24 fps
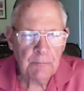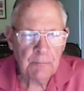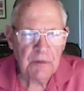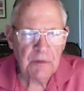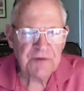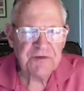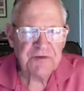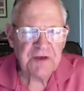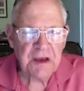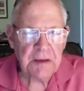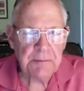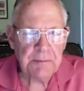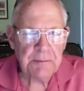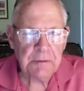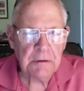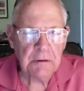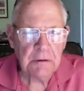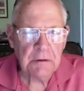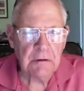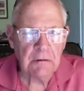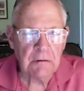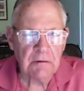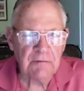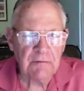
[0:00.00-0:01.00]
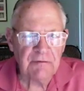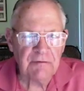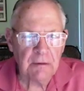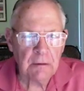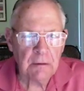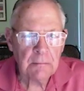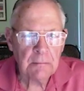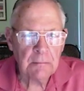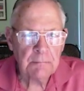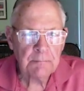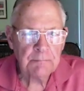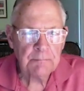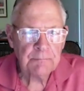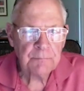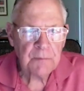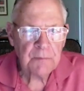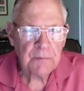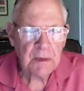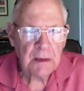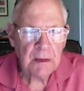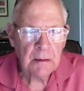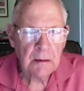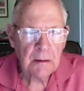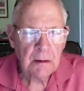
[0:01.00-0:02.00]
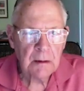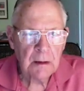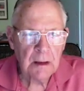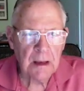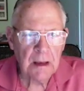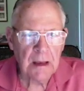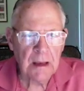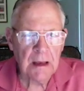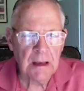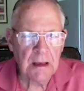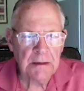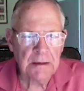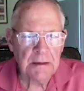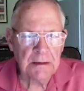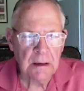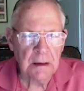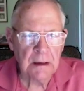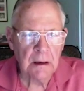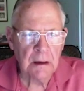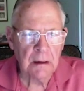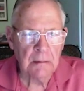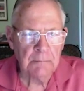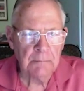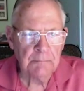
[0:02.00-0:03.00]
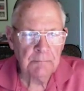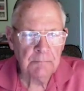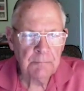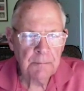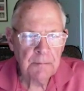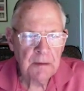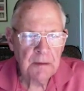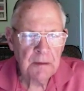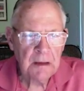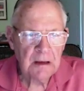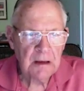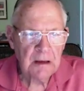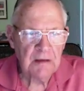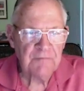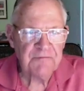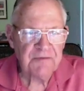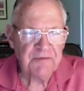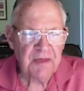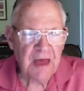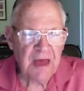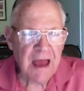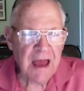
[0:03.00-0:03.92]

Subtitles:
must keep clear of her. And if